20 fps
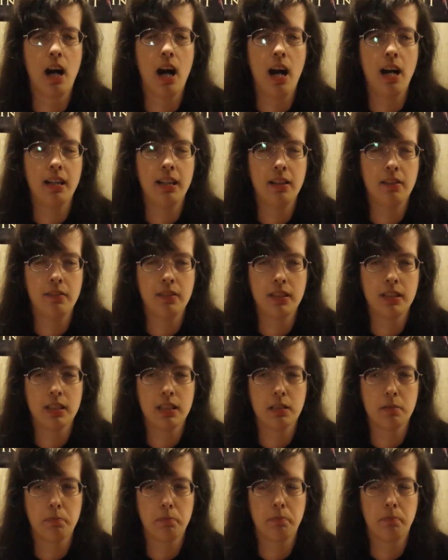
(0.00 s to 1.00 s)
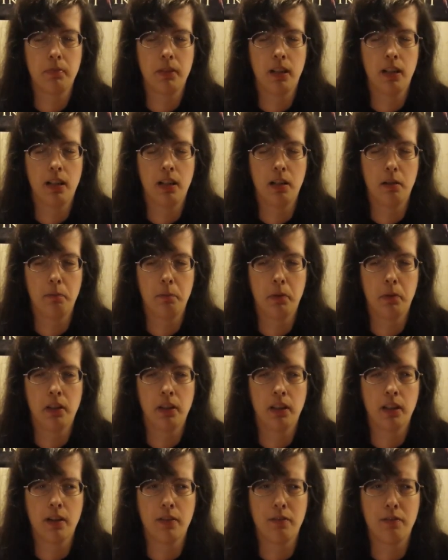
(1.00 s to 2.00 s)
I give this uh,
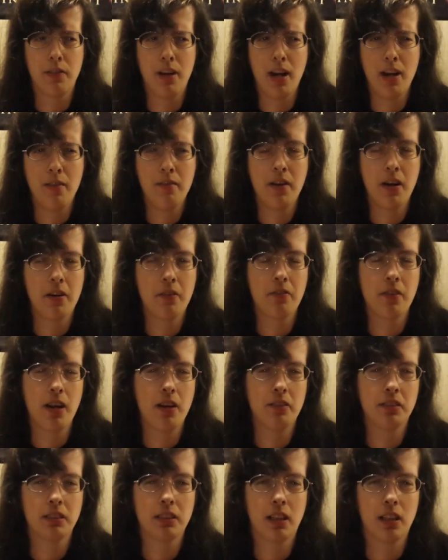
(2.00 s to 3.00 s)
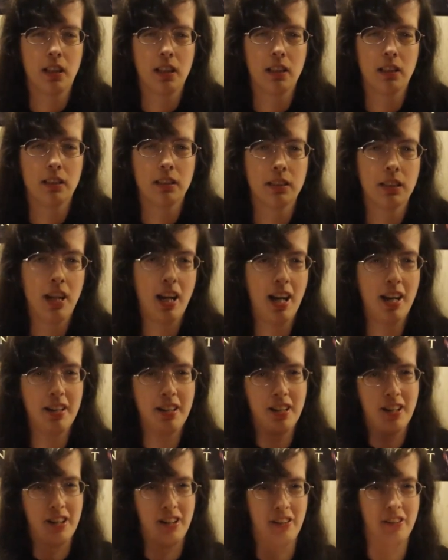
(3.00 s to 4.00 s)
book a five out of five stars. I
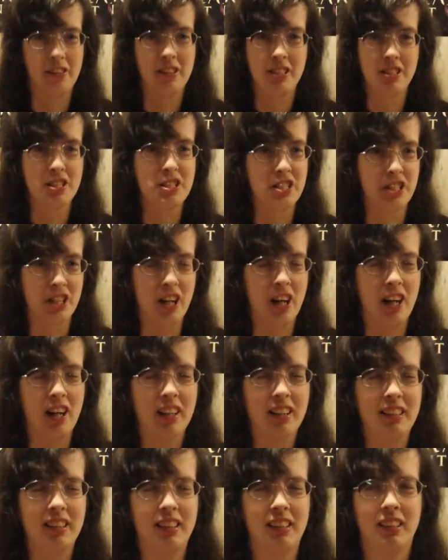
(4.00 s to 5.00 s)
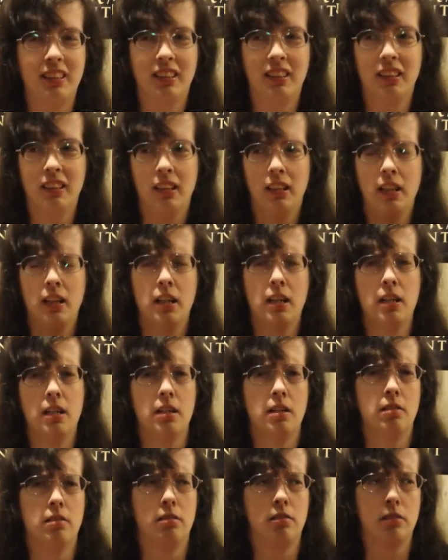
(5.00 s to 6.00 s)
know, shock.
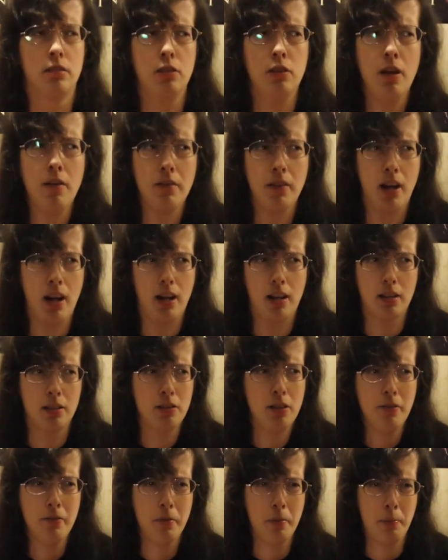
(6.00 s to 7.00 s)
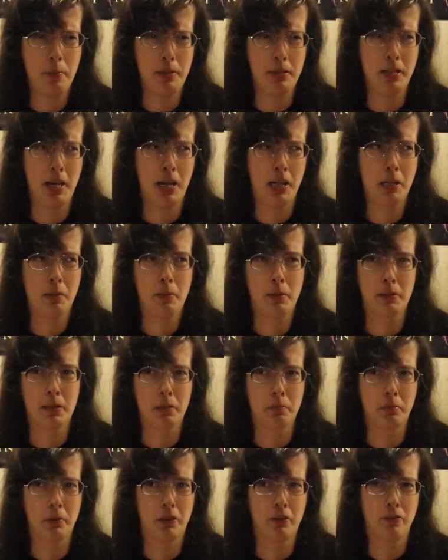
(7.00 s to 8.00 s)
You have you haven't been talking about
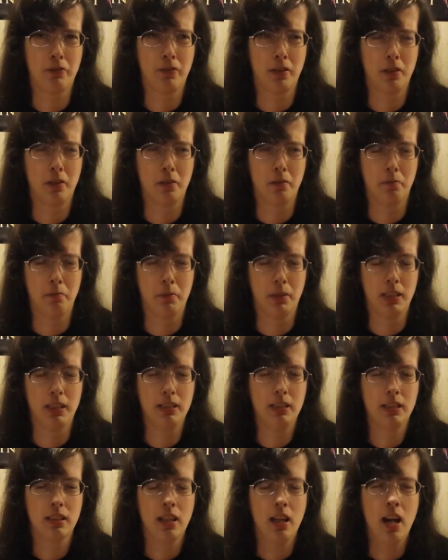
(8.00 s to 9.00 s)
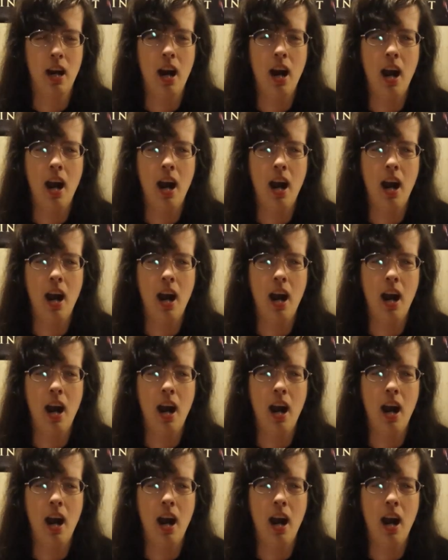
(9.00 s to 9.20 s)
this book for months.